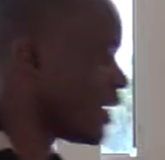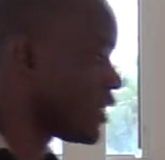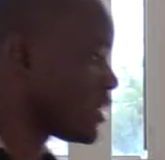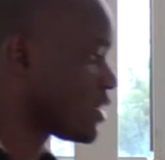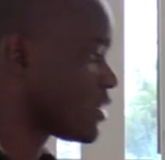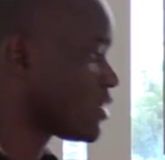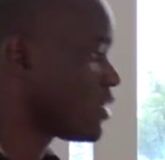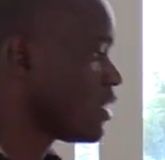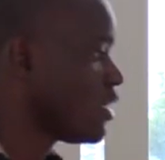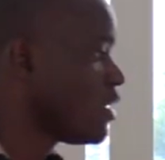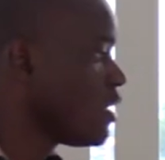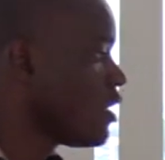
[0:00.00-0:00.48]

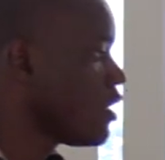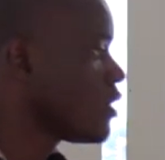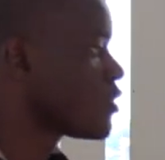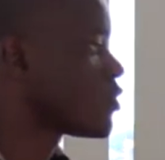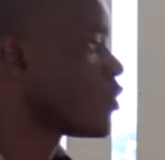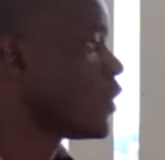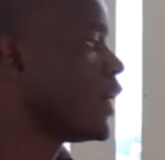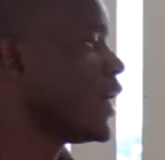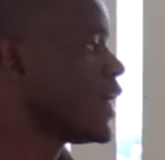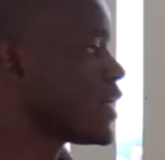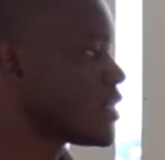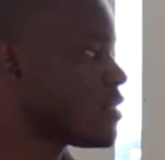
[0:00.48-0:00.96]
that.
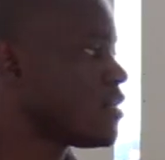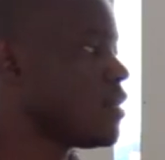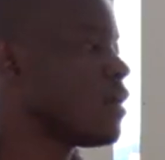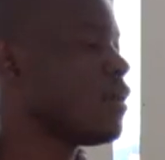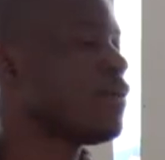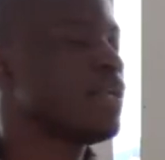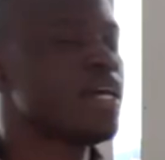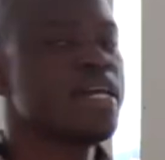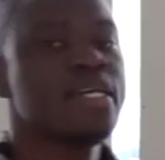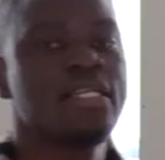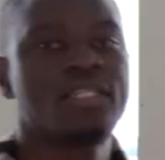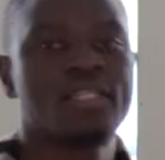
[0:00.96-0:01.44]
So let's
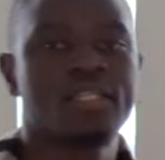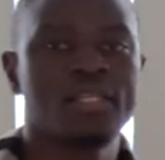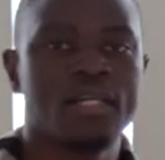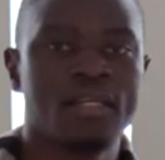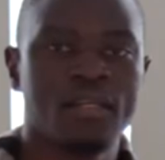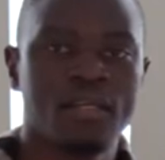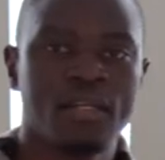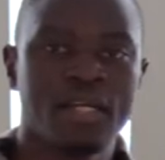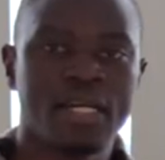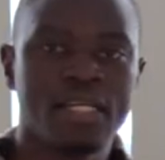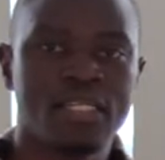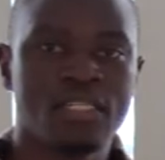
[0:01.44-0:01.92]
now
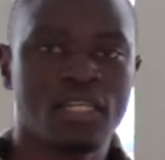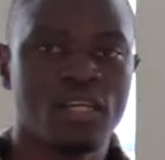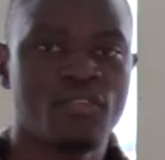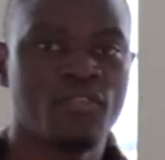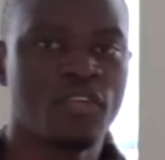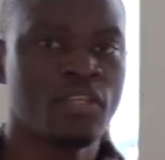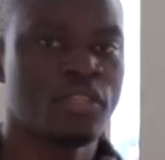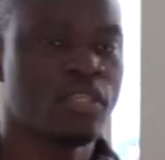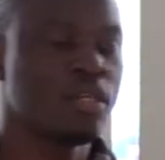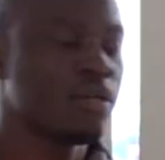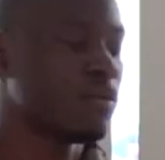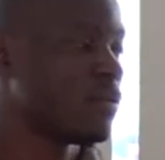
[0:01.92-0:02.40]
rewrite
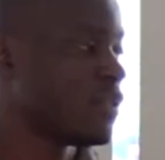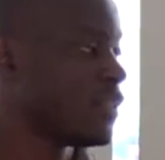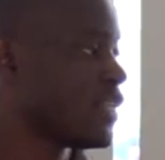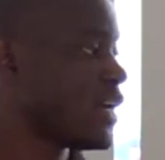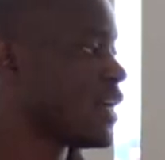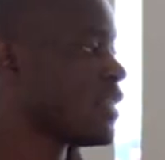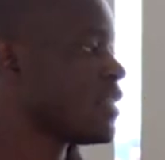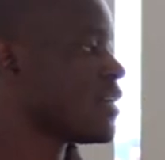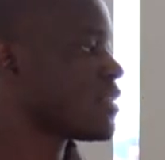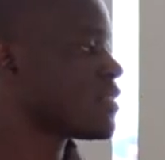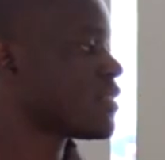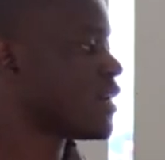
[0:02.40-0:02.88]
everything on the
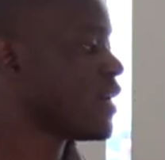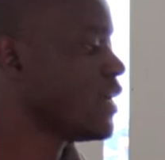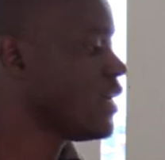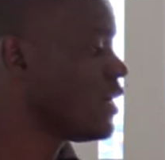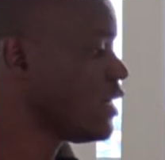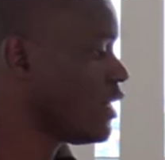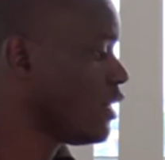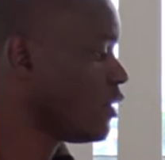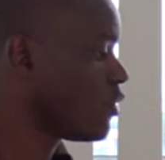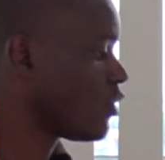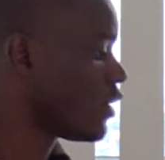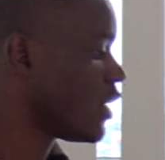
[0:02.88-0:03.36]
other
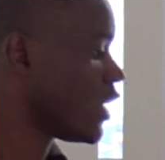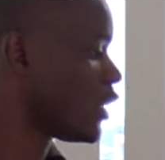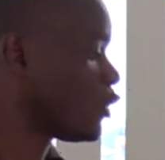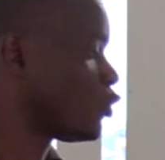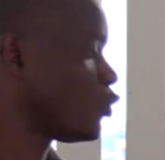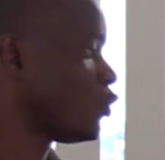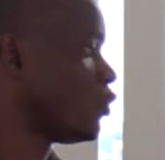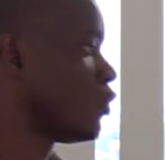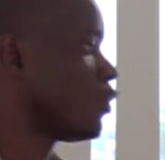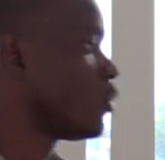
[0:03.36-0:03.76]
side in order to